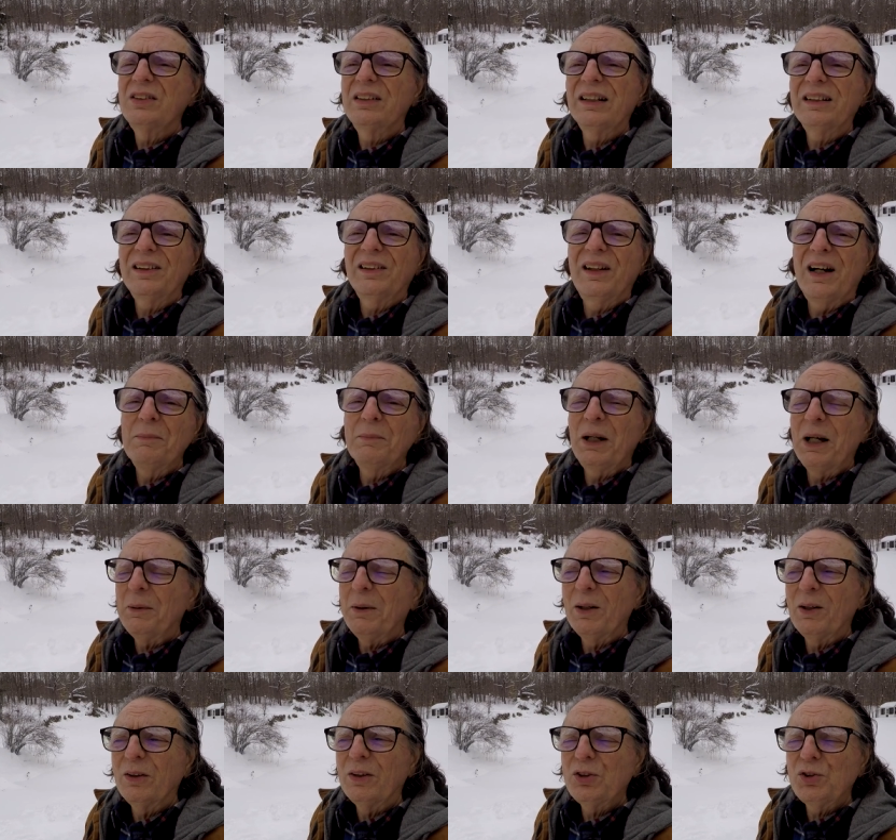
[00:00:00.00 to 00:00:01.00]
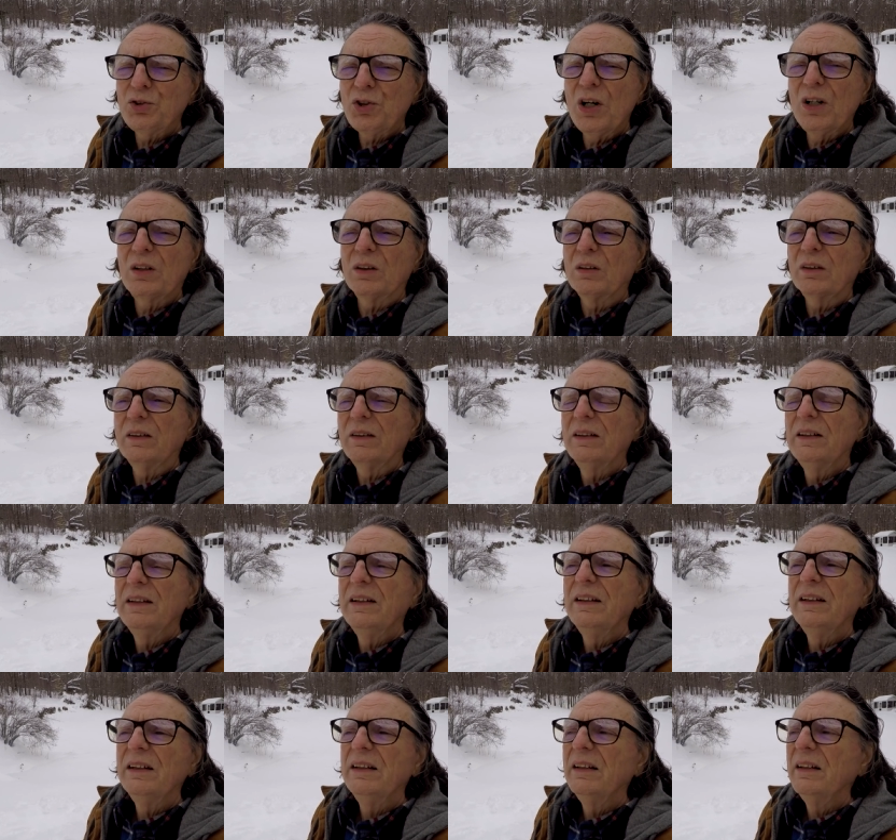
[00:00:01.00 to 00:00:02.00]
that are coming out on a chart.
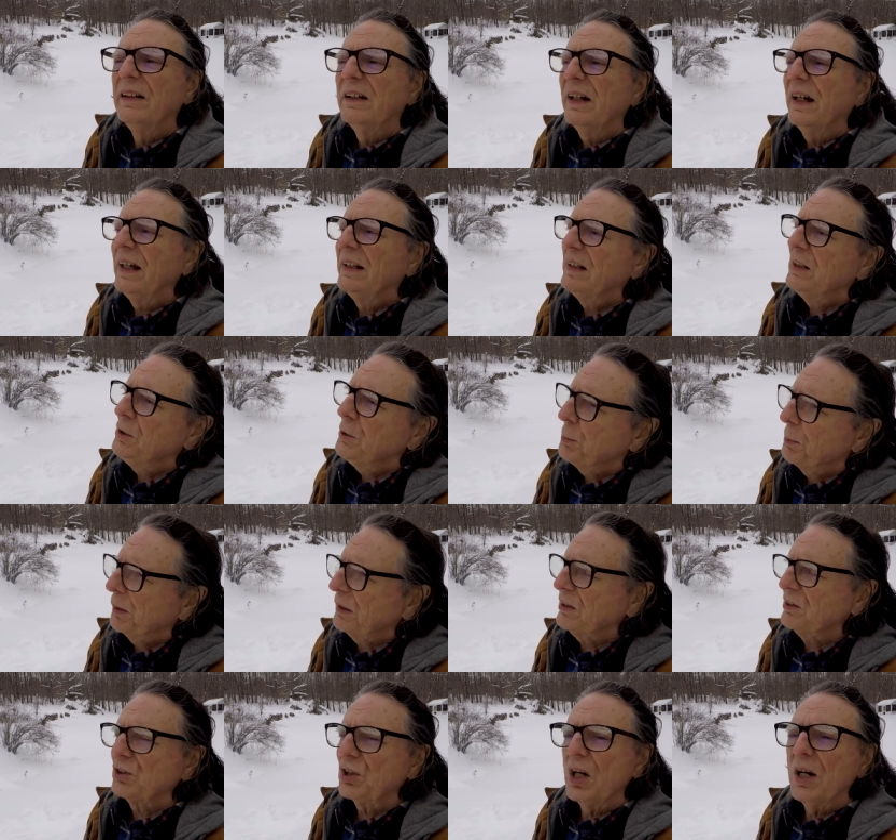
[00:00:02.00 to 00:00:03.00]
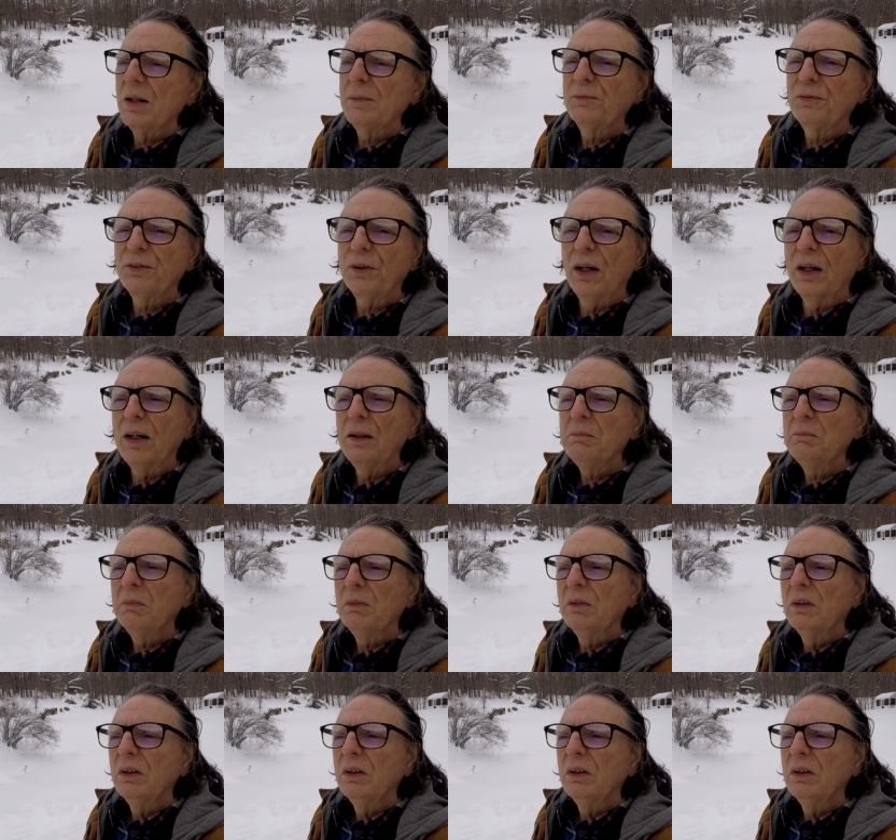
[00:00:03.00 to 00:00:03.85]
And then you pick a time frame